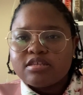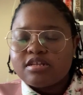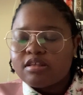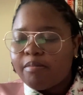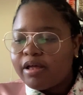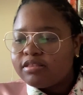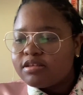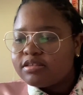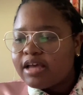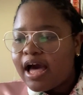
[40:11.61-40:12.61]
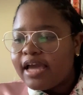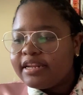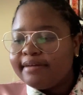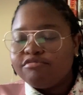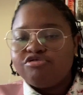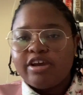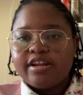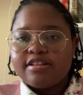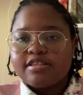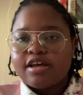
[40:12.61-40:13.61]
and it's about this guy named Shane
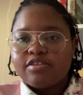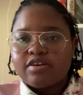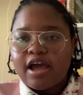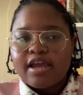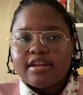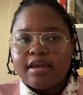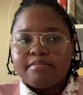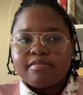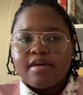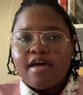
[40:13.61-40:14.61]
and this other guy named